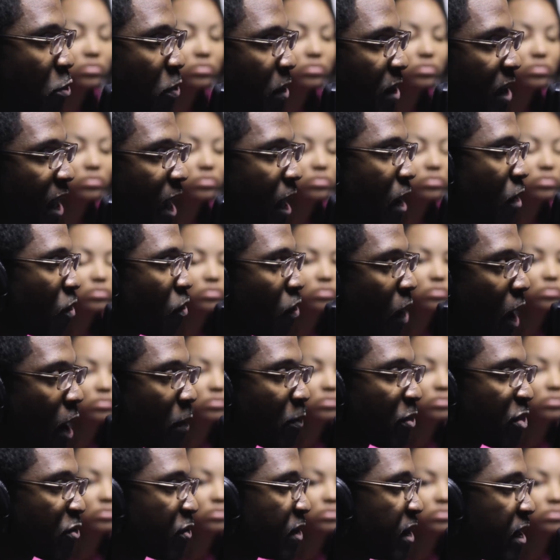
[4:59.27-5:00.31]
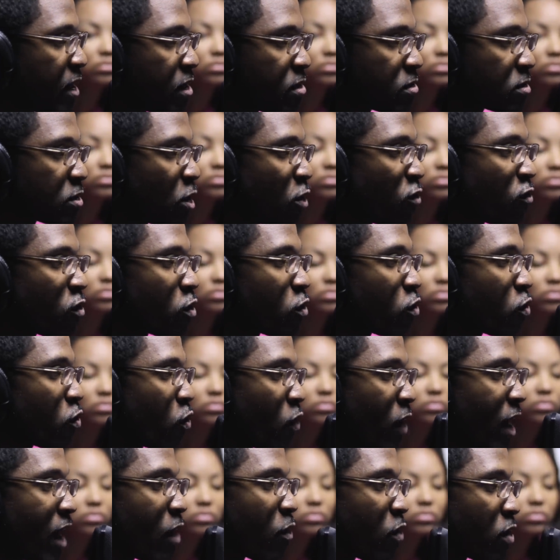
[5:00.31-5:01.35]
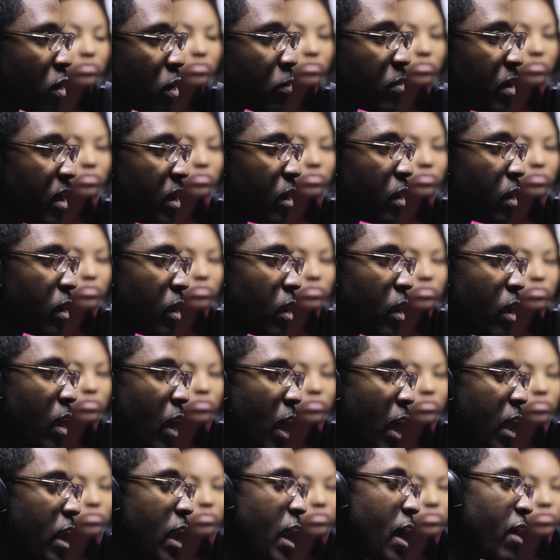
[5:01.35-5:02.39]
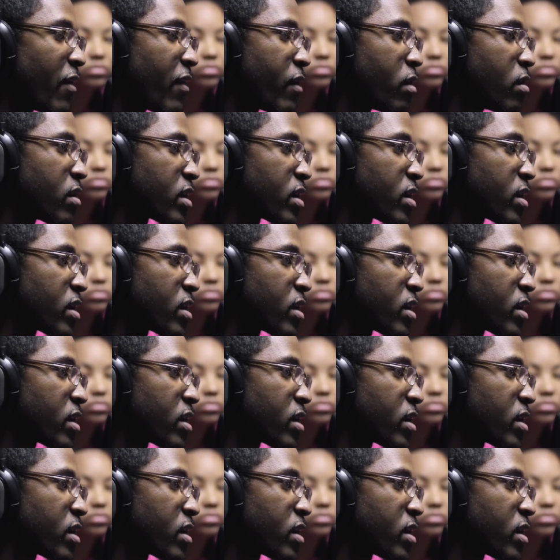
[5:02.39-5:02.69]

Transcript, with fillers: but now I'm three years over where I want to be and now they're